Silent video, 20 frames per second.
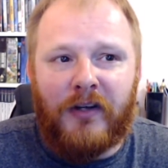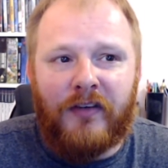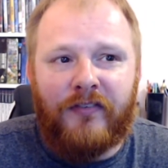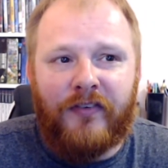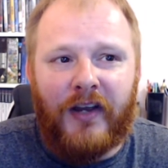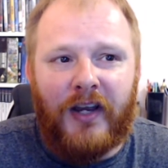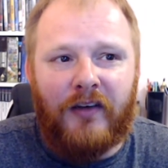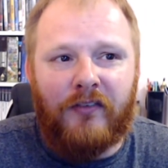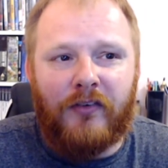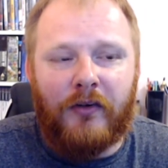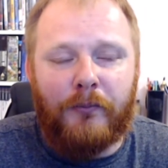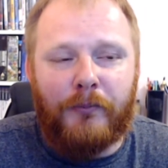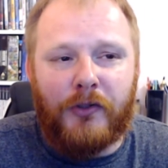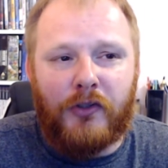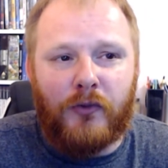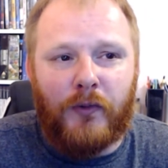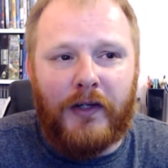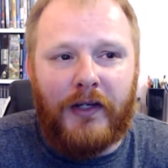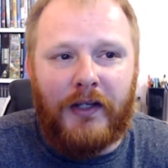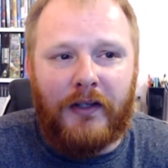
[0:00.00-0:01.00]
my favourite
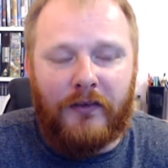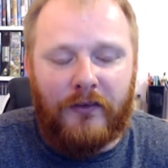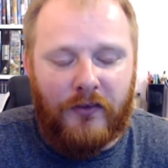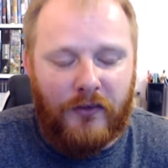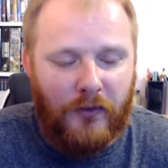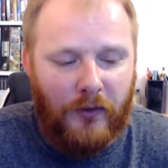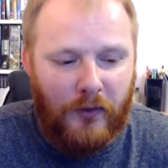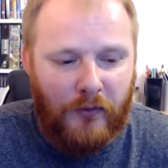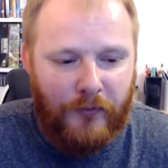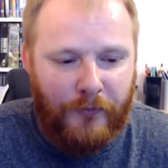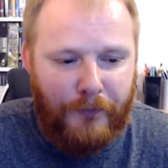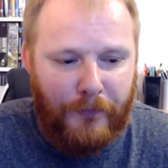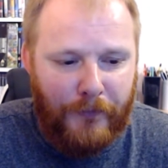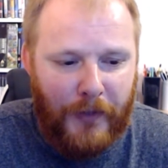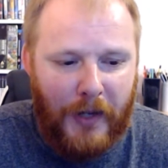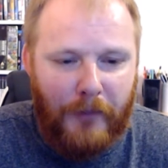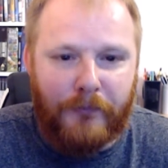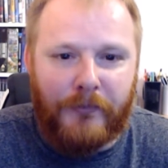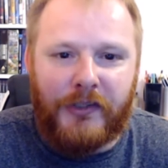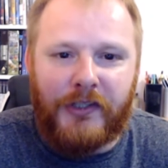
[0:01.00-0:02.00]
between sort of
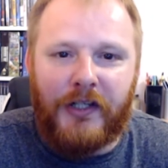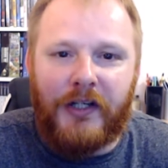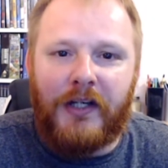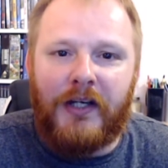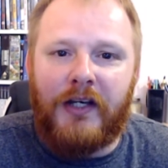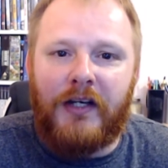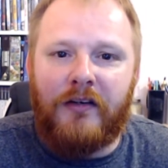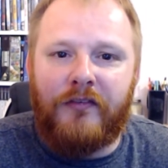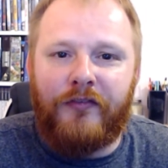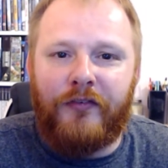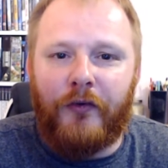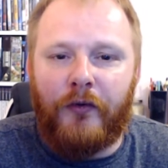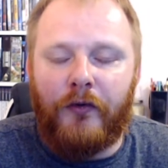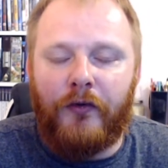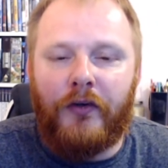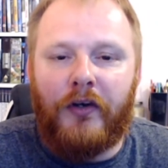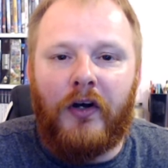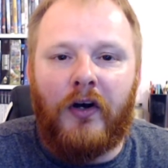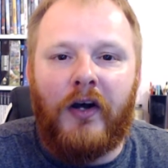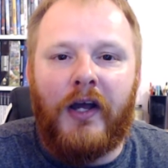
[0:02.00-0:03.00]
PUBG,
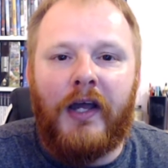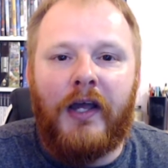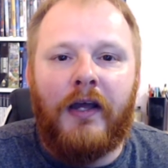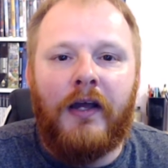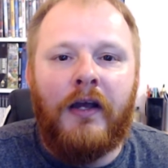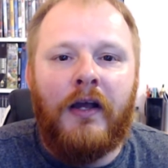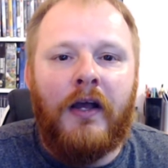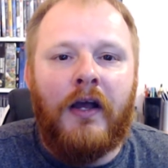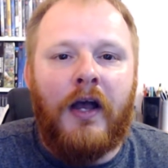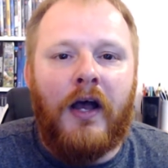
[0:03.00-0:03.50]
Fortnite,